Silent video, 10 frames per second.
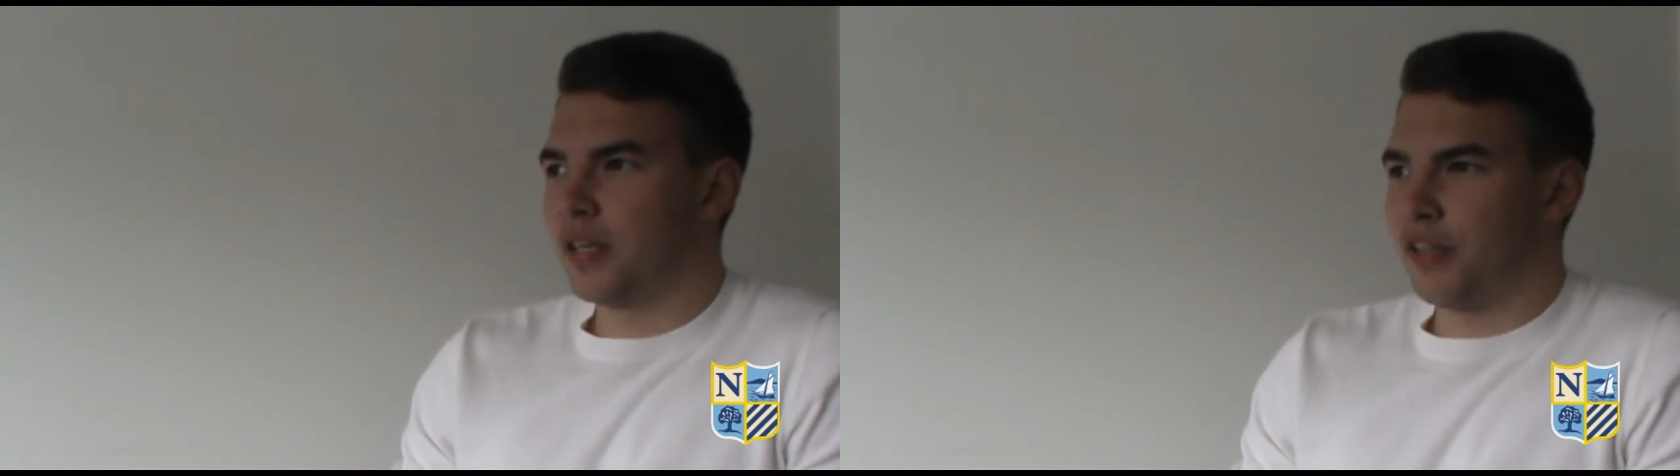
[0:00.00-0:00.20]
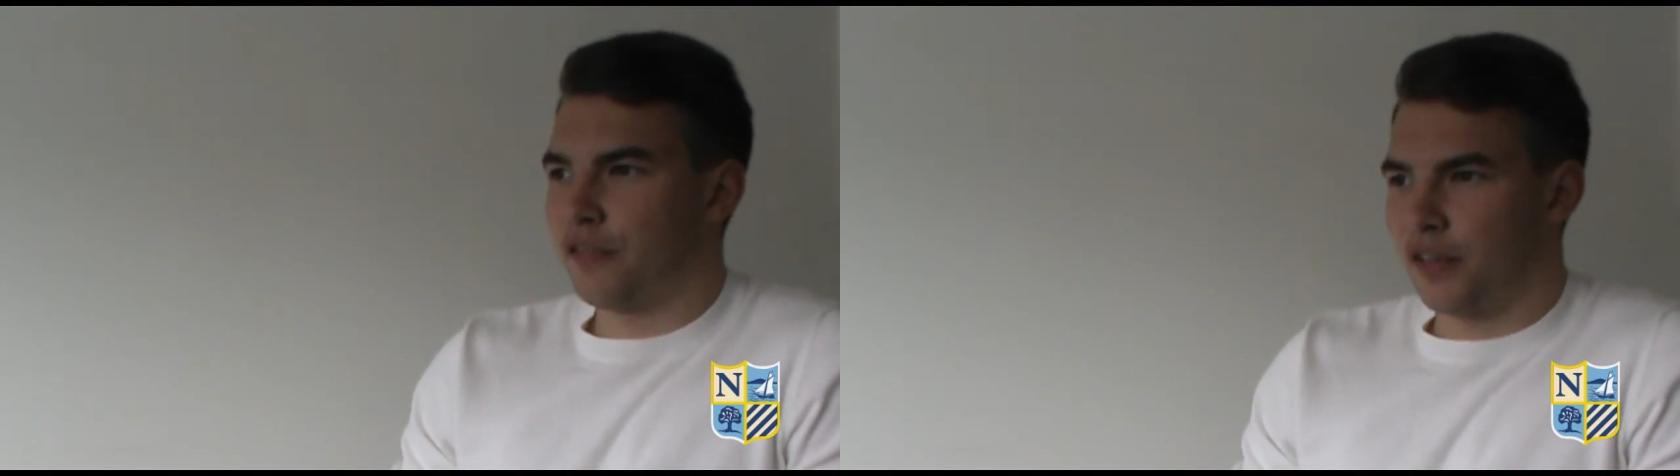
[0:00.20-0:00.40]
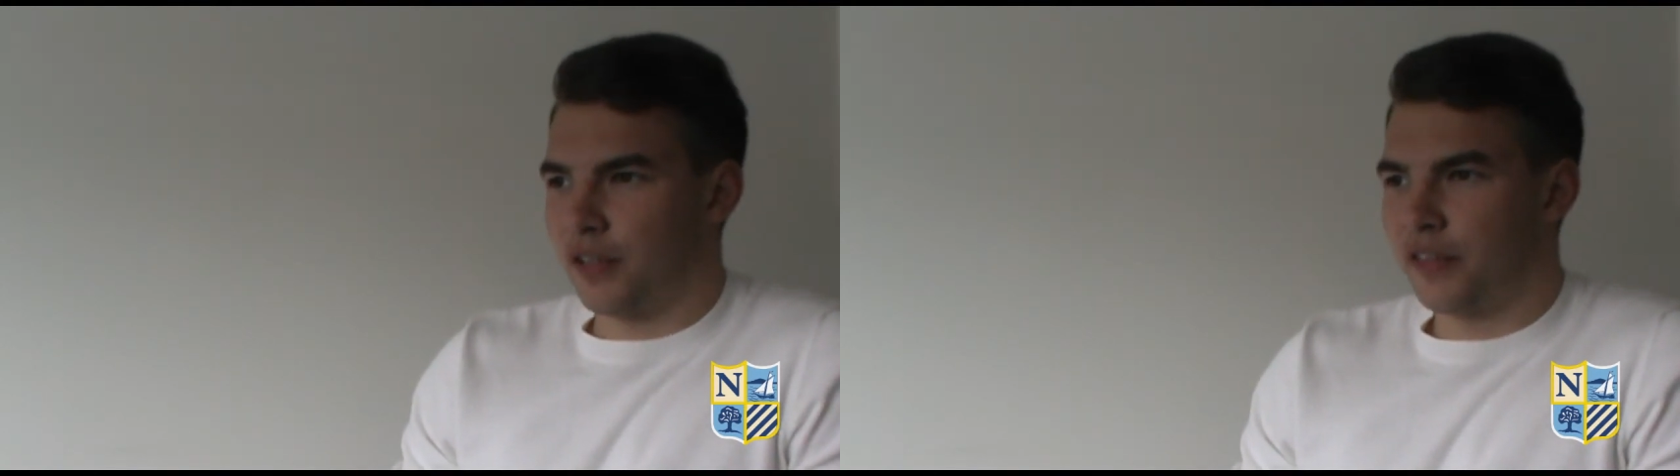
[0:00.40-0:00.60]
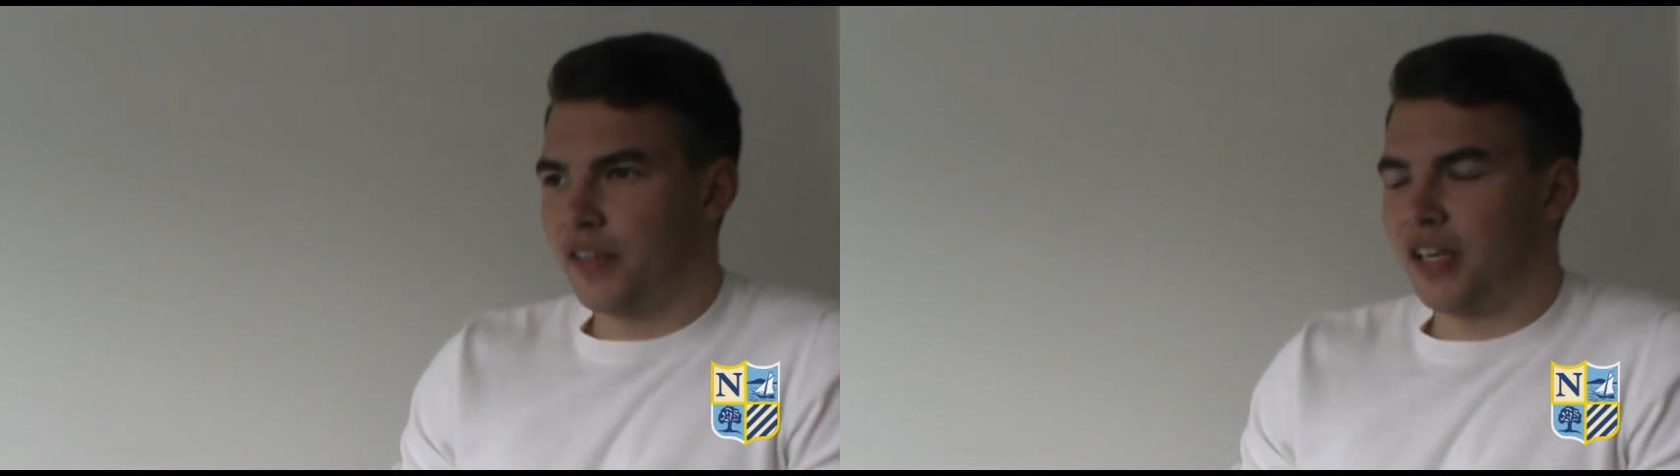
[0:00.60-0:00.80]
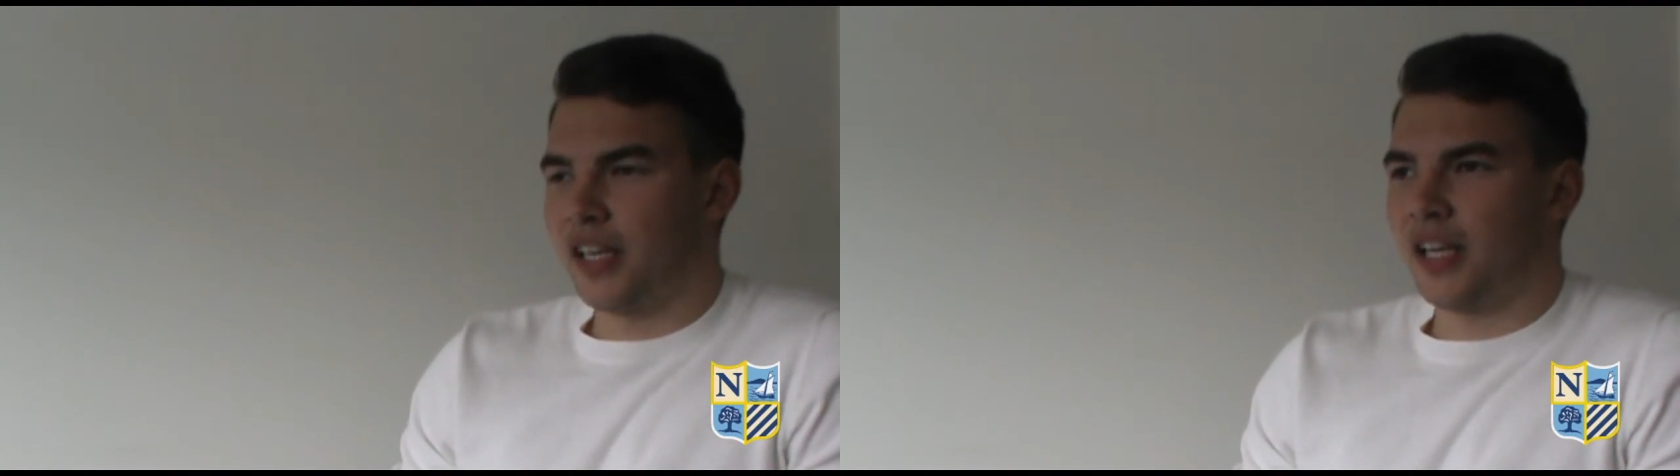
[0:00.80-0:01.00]
definitely
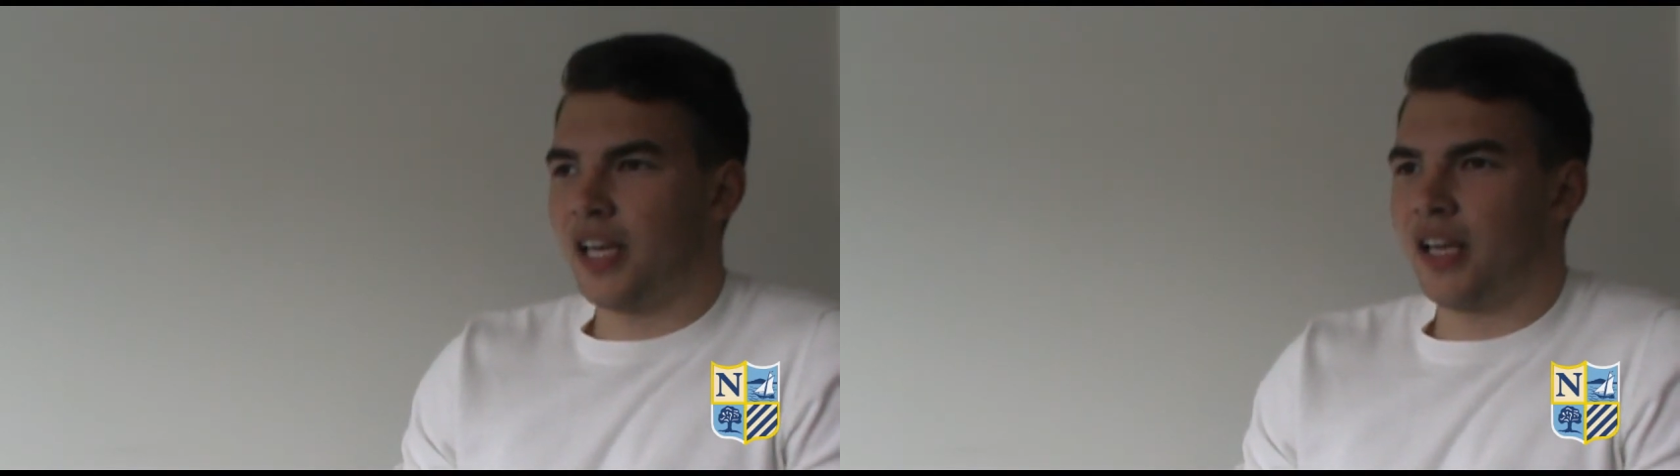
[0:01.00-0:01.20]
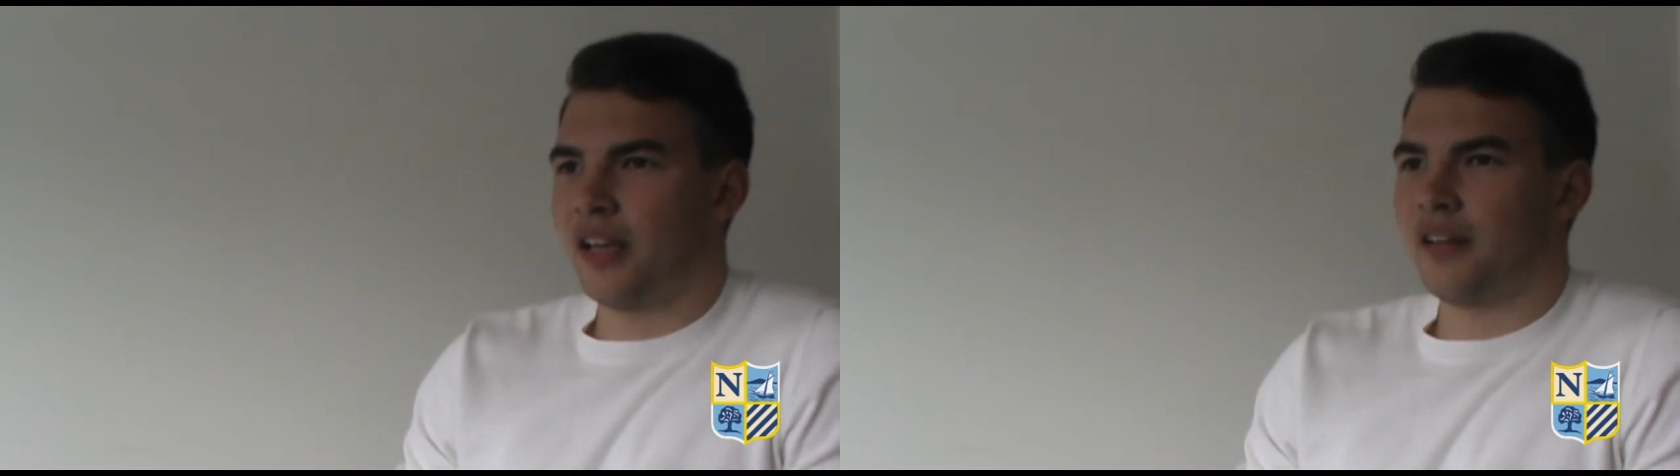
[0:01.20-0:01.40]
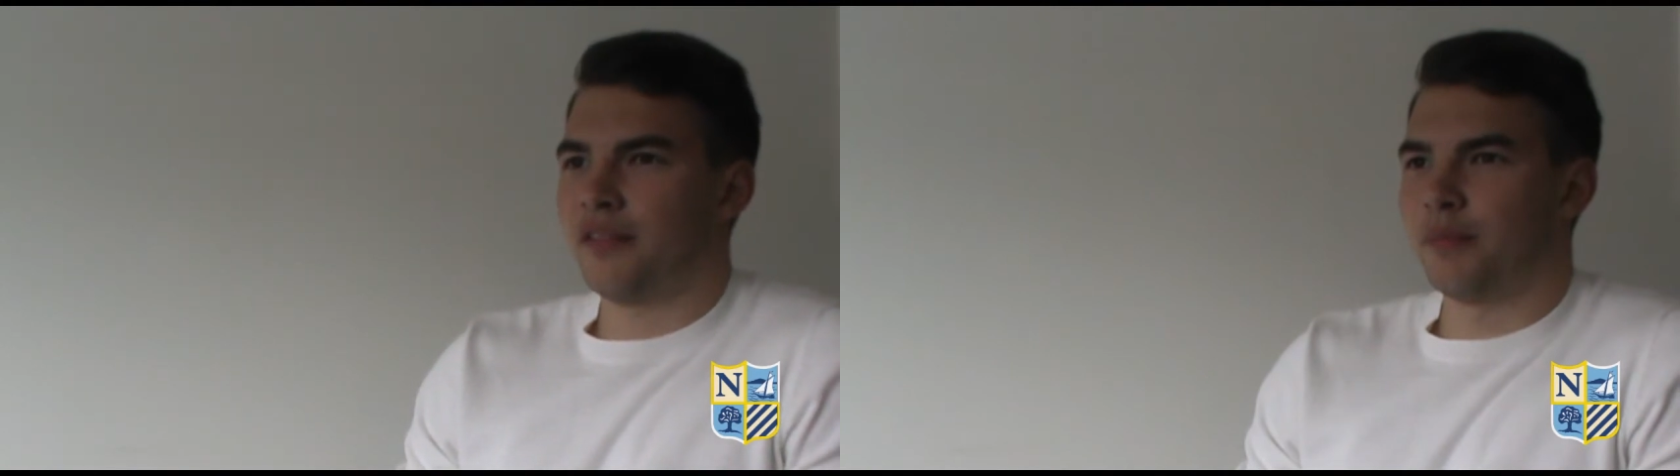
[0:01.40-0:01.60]
studying here,